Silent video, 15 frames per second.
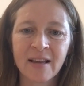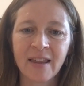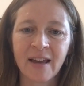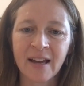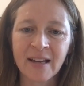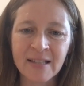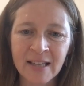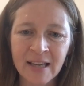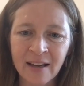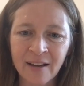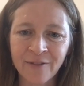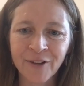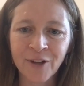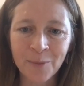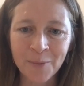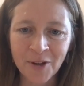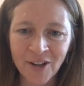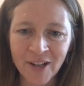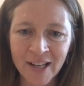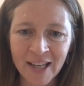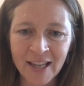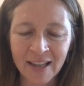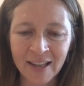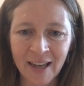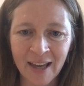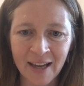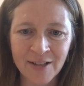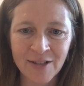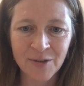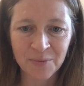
the idea of community engaged